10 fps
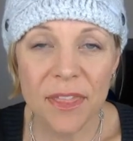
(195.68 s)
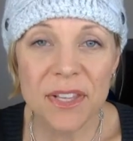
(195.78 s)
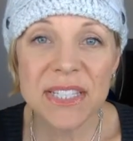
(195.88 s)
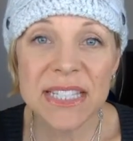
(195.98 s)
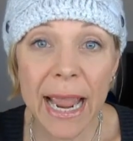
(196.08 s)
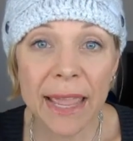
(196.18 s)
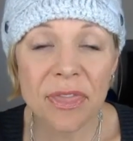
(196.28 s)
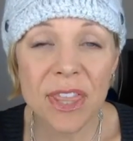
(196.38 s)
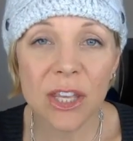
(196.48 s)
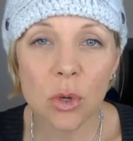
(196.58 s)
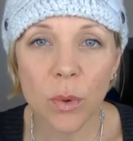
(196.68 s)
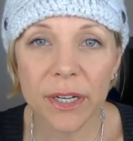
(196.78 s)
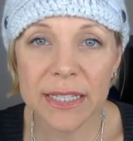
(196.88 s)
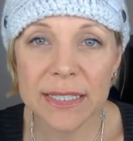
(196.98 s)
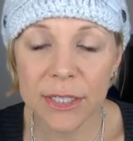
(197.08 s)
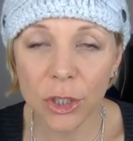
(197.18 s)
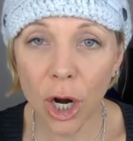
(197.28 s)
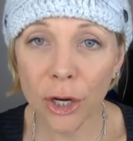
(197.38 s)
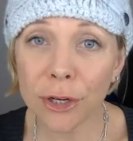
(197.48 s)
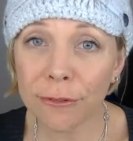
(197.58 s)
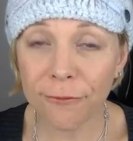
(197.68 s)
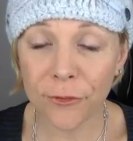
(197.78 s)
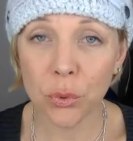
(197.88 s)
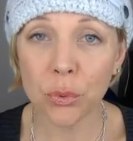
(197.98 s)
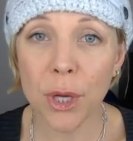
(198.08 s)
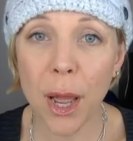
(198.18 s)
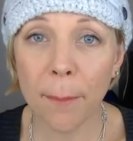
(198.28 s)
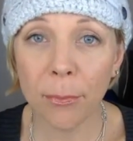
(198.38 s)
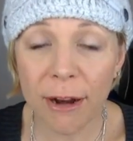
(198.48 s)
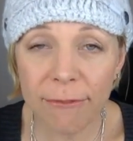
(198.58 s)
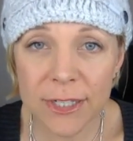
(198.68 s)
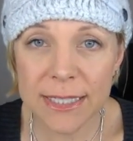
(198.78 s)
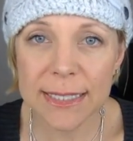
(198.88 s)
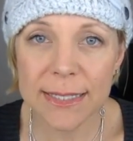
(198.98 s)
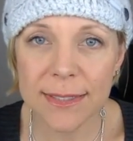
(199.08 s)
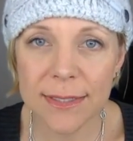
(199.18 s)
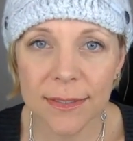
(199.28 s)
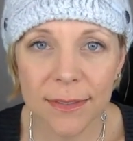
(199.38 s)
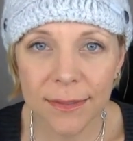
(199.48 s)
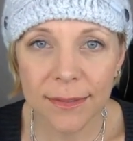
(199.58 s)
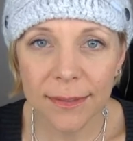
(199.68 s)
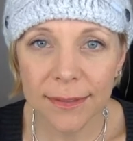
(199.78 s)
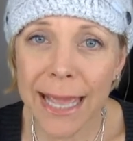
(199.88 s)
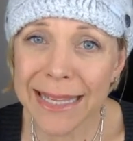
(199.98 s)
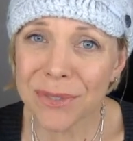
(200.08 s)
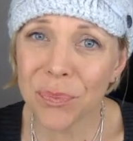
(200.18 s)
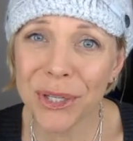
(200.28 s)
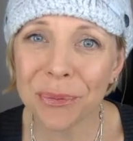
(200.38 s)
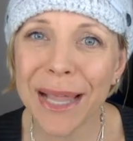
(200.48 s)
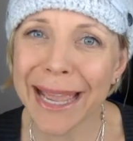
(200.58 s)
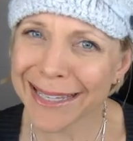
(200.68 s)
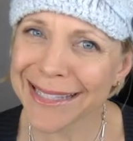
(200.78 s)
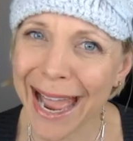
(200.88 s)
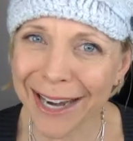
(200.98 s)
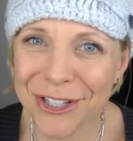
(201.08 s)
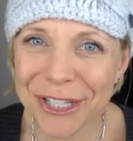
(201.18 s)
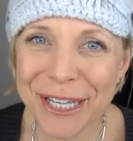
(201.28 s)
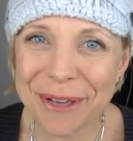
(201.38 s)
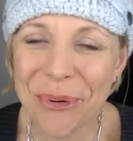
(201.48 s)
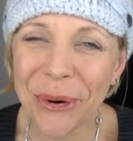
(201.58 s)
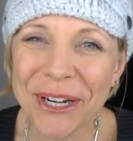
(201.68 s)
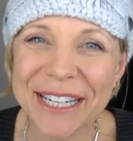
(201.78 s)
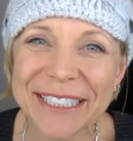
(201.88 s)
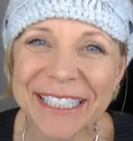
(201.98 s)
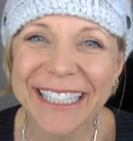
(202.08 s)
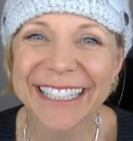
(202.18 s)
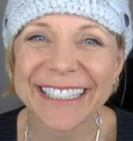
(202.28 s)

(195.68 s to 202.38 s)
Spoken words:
The second thing you want to consider are your food preferences. Yes, what you like is actually important.